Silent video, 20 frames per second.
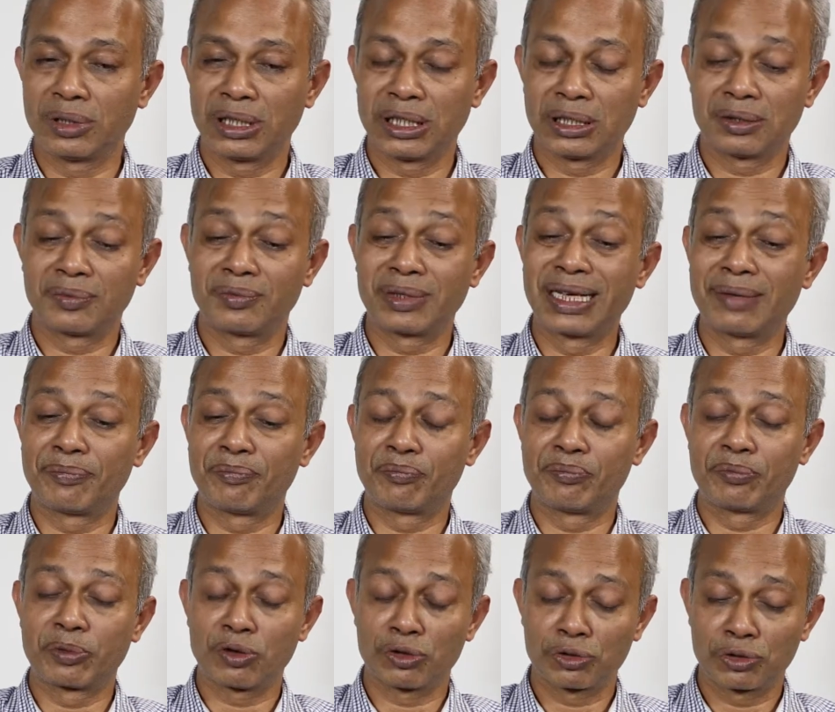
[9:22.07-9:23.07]
that
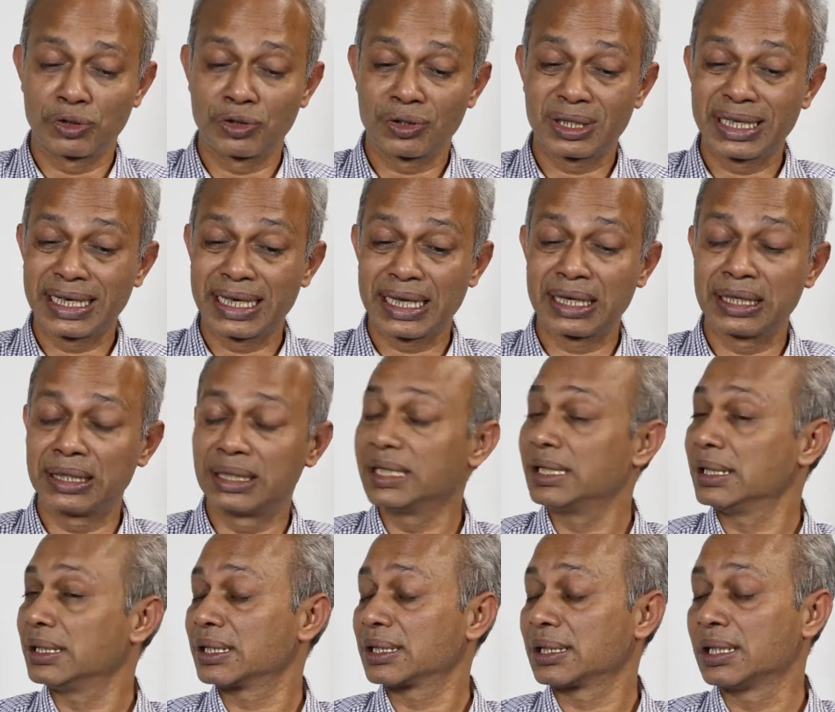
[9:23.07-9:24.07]
Constitution
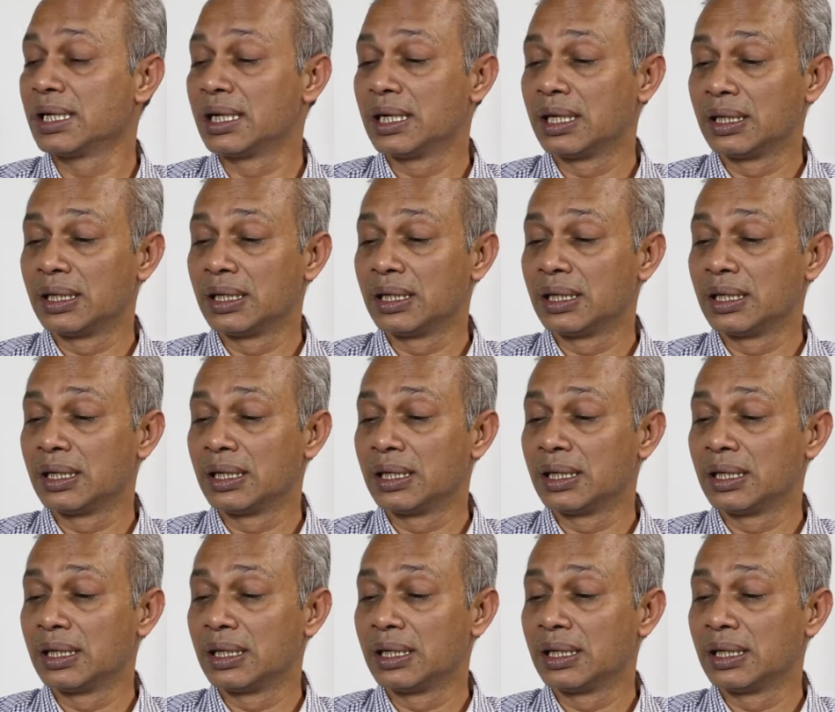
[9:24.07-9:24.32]
guarantees,